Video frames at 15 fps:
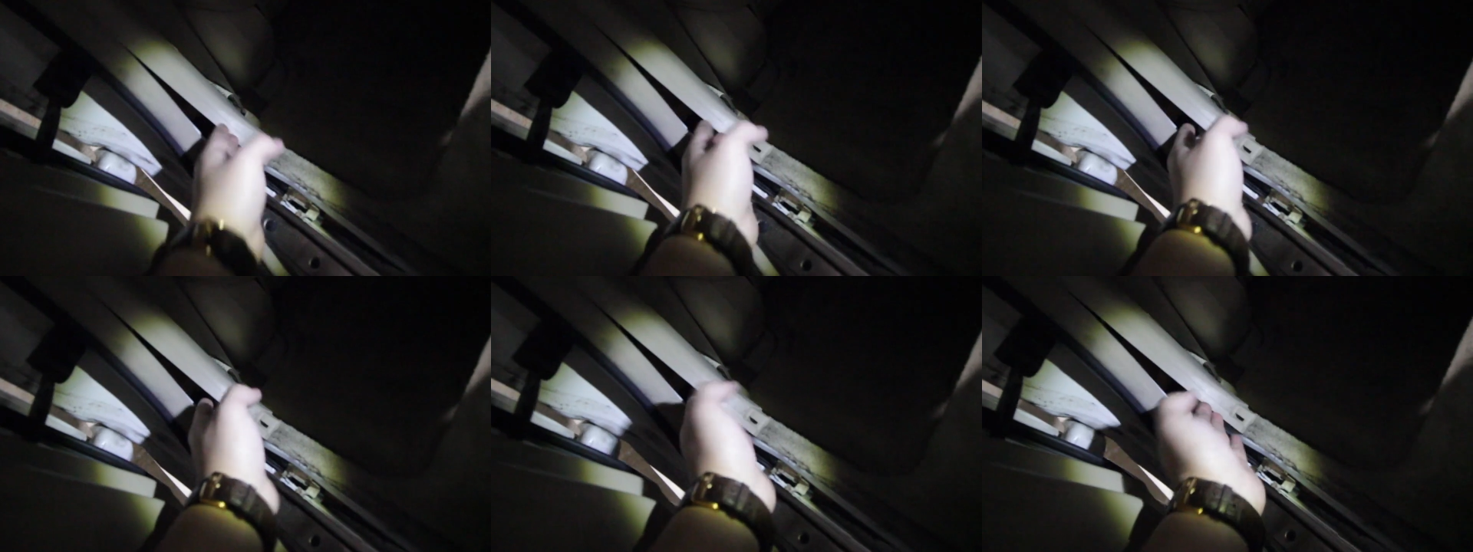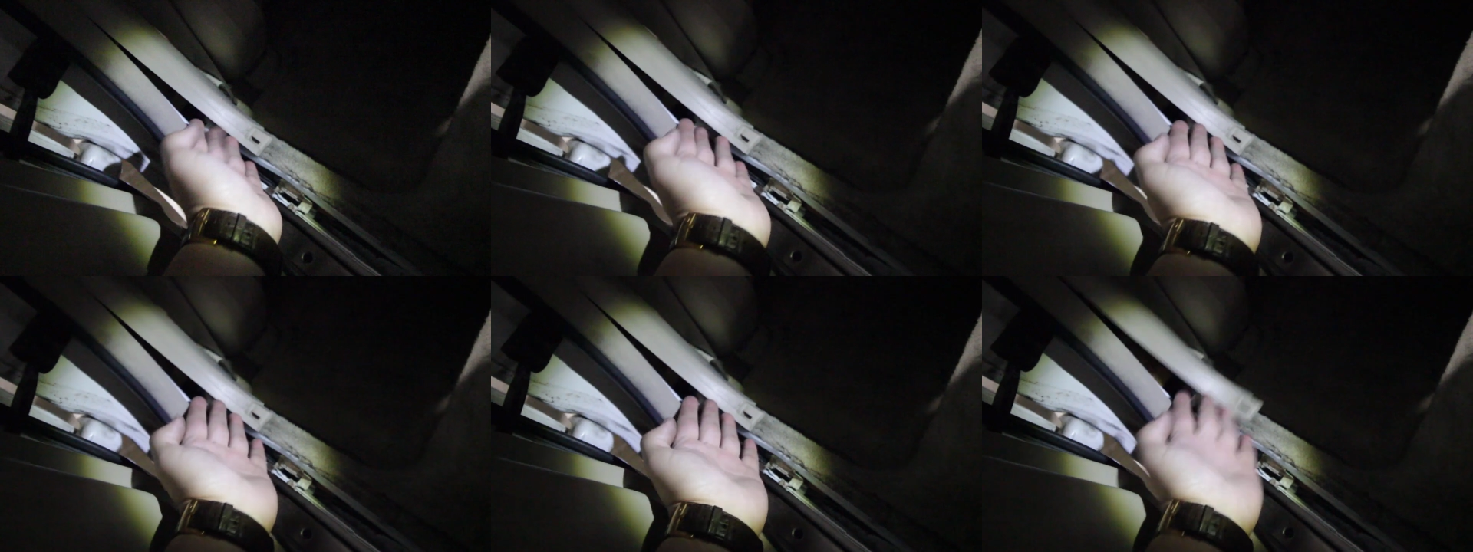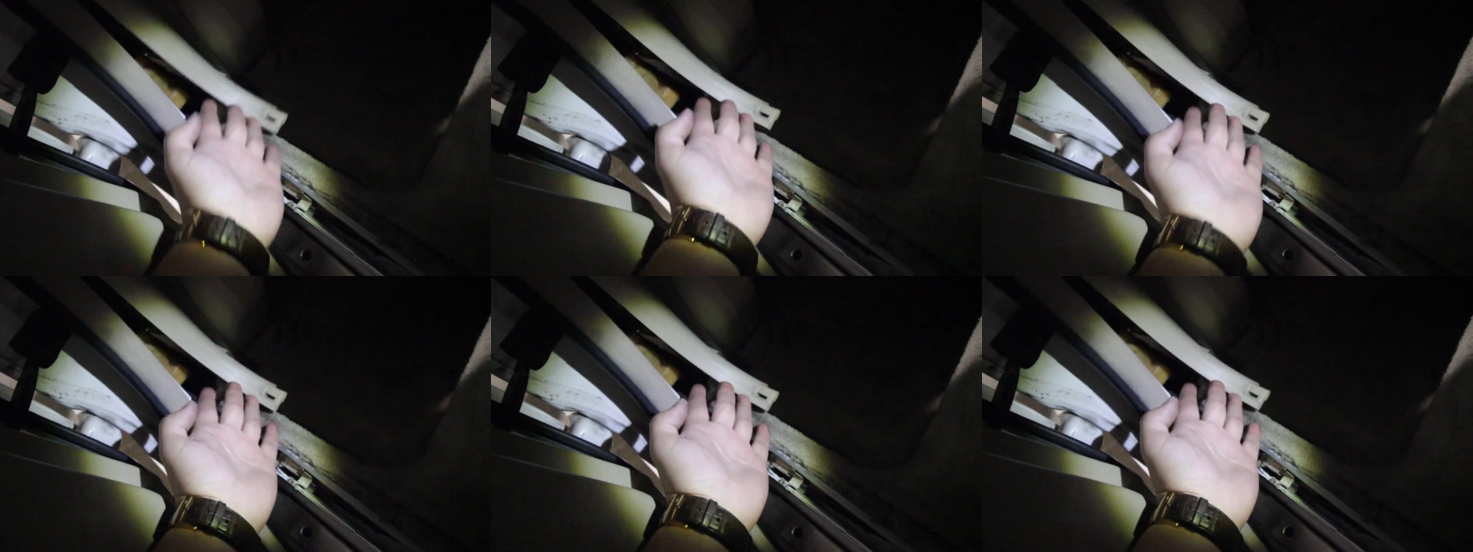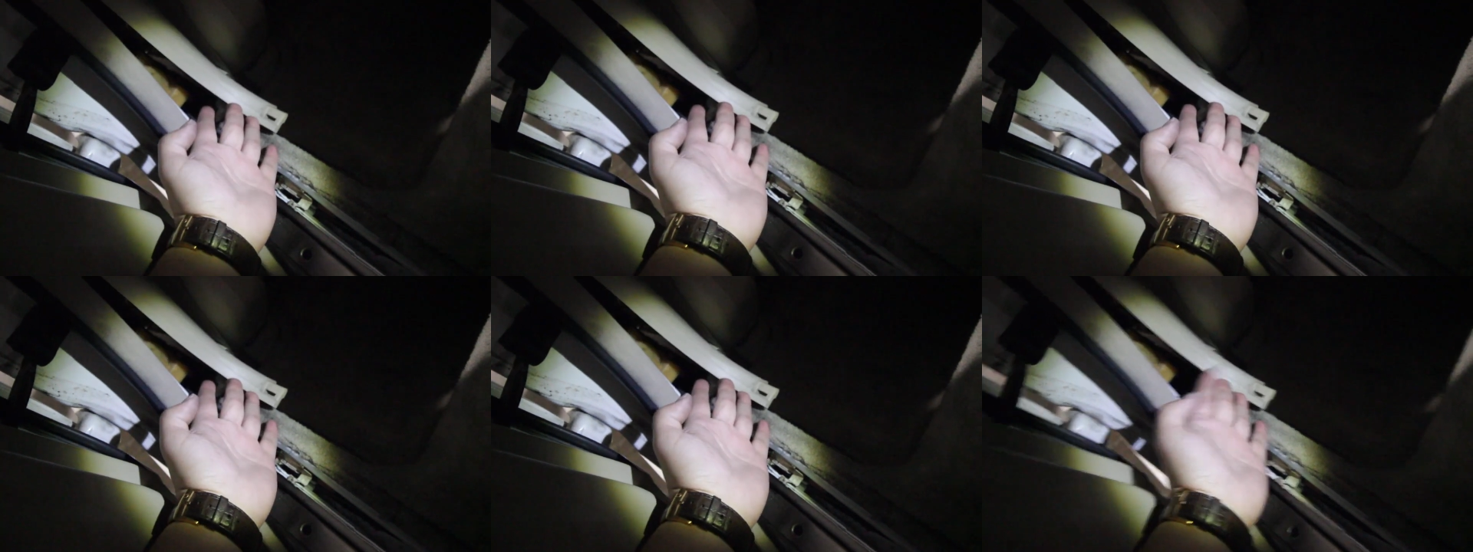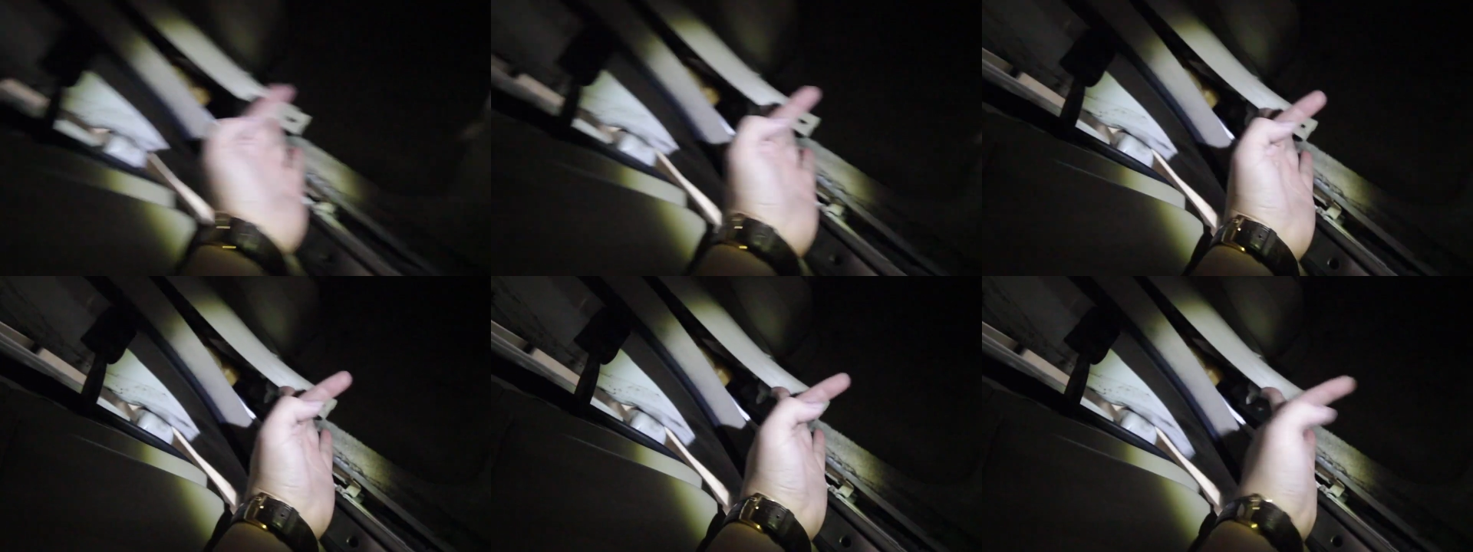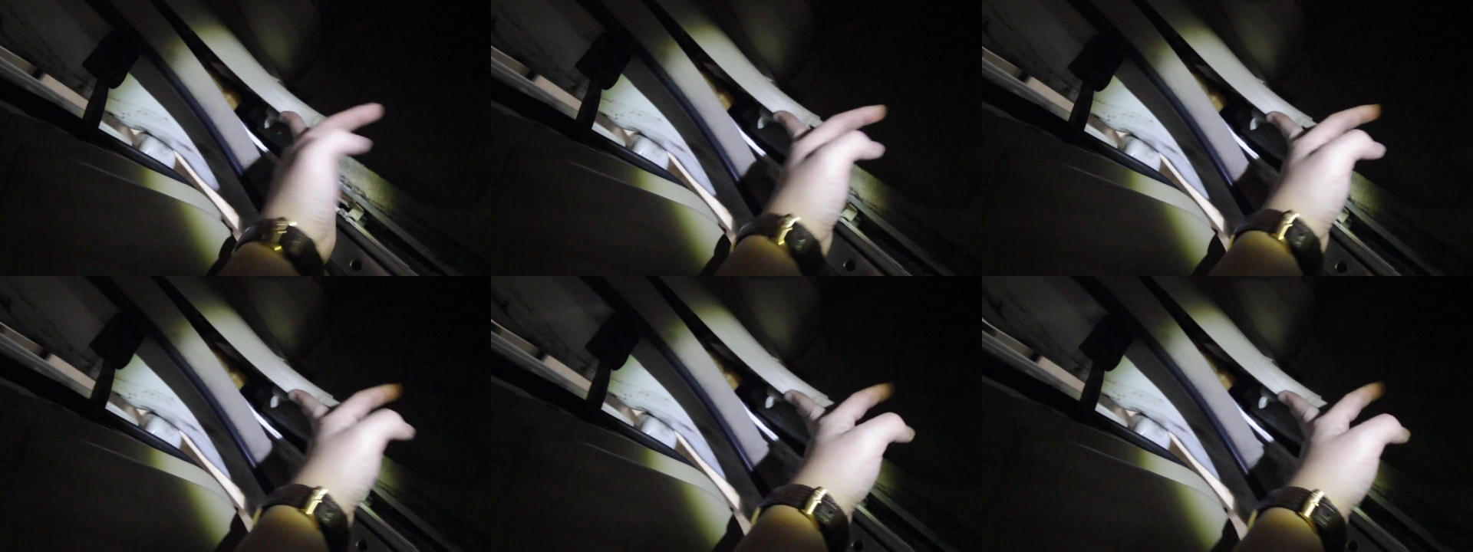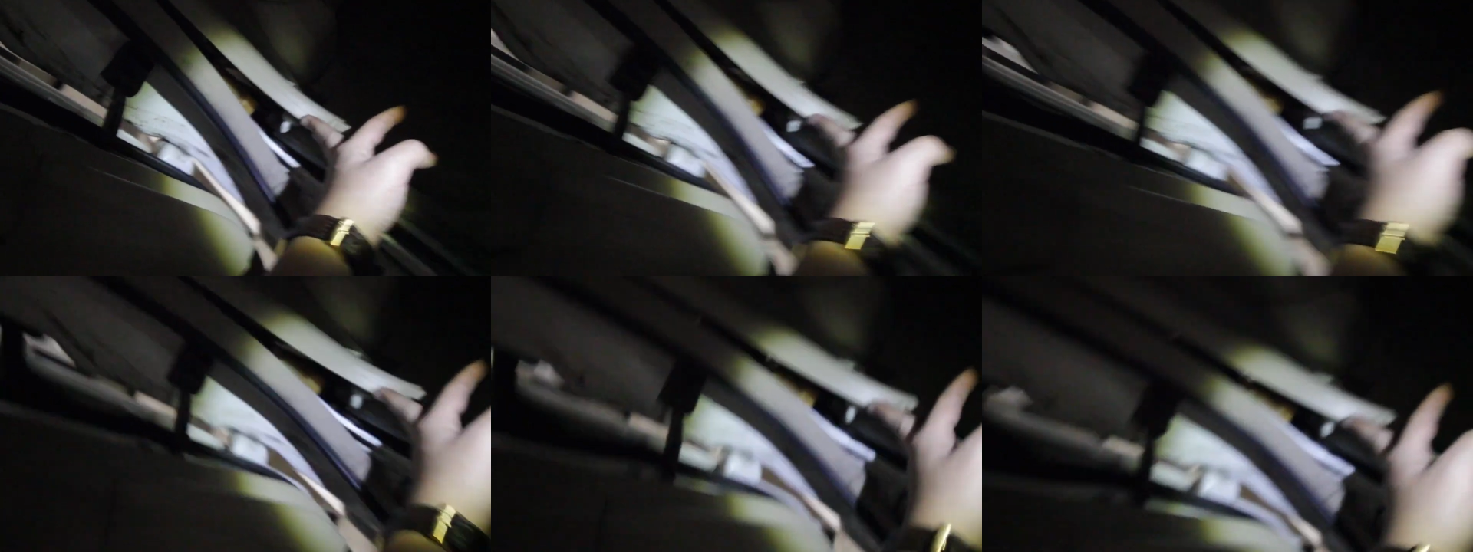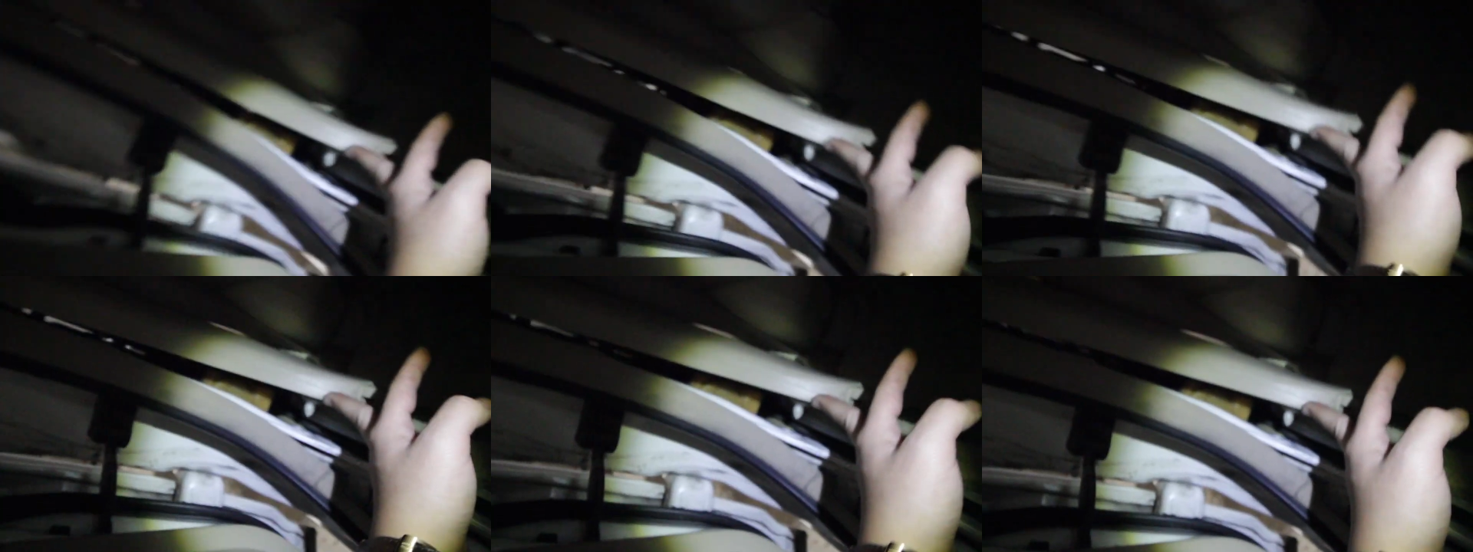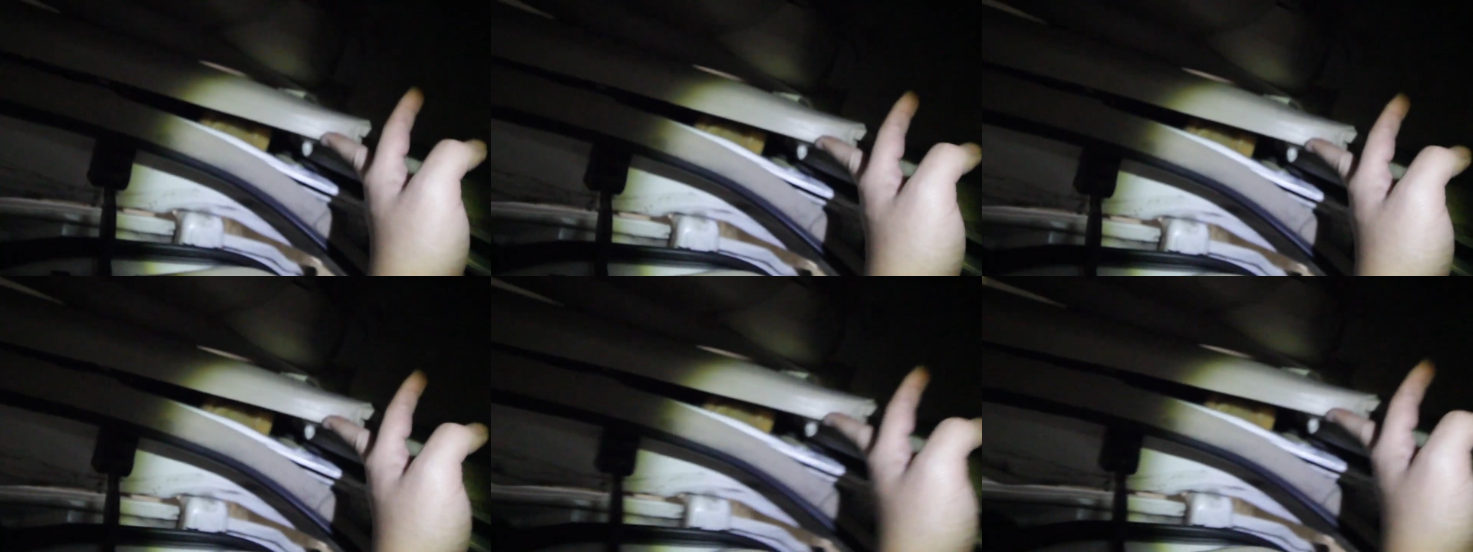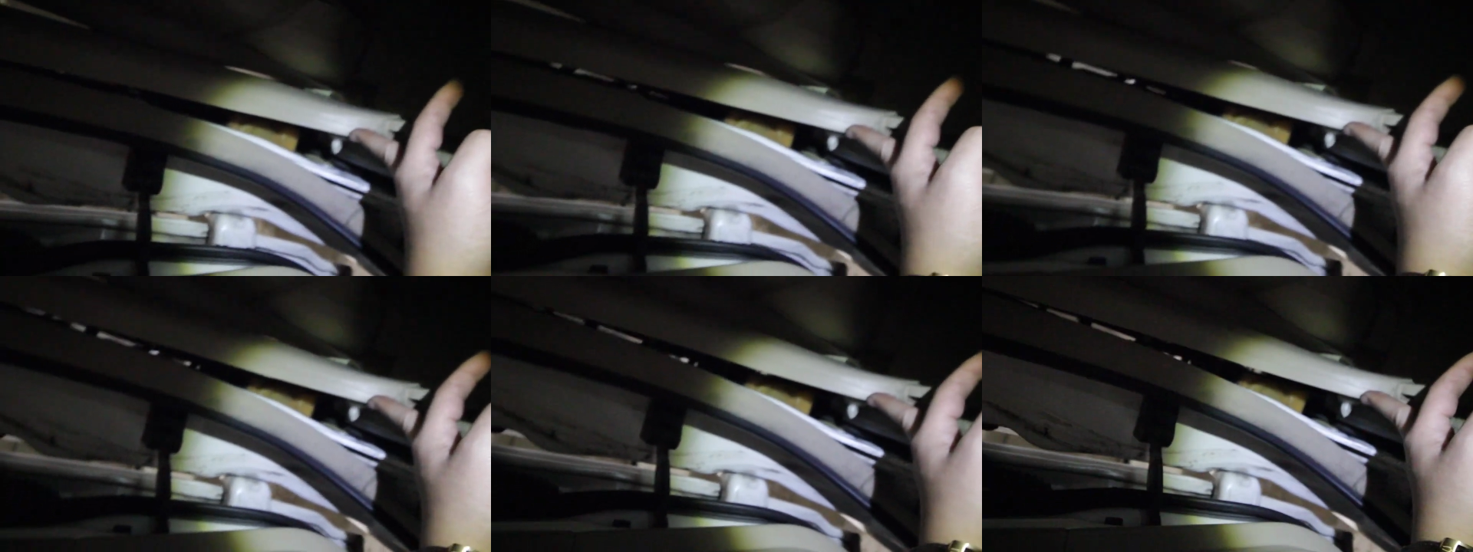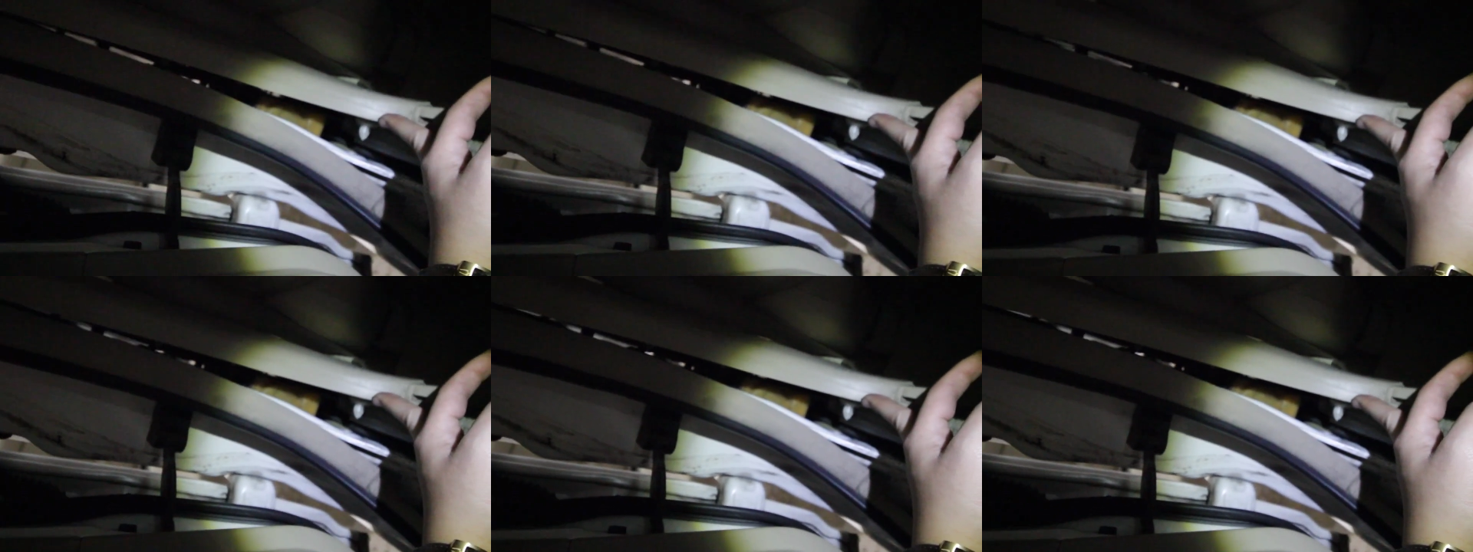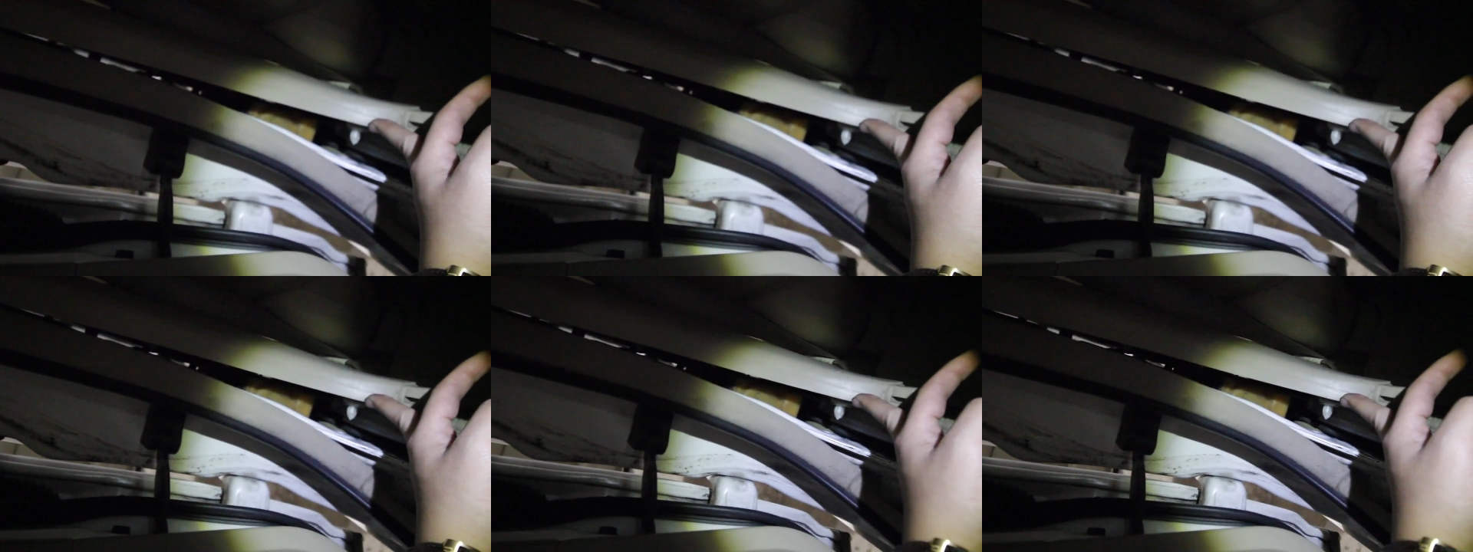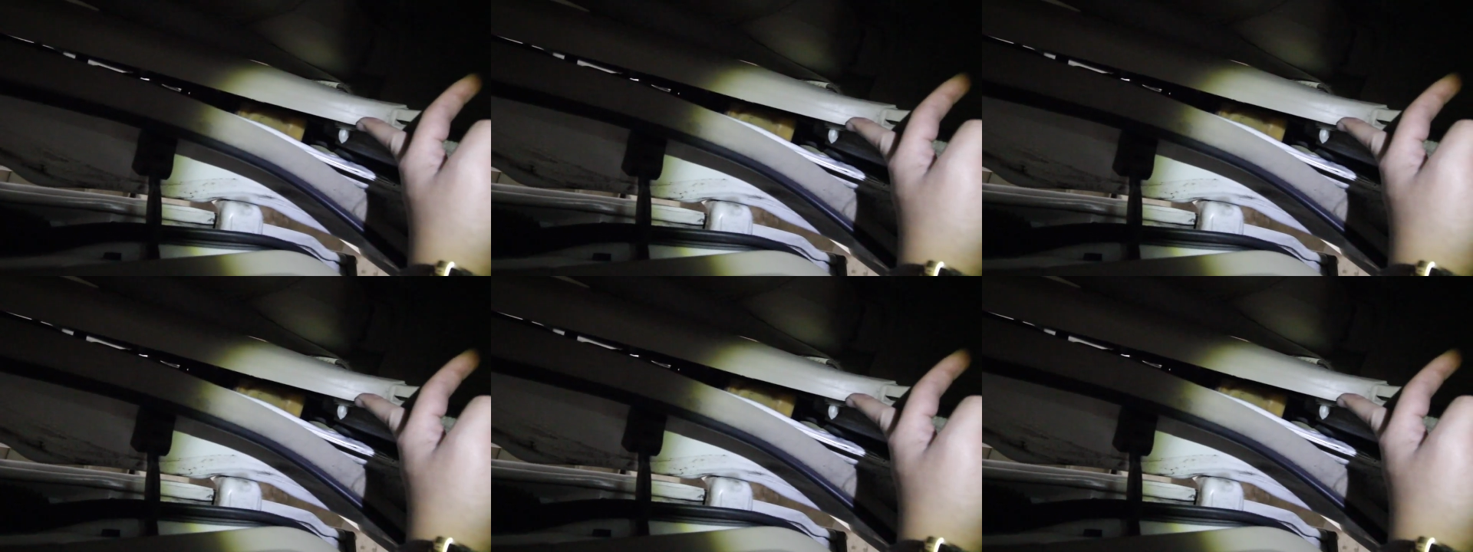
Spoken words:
(no speaker visible)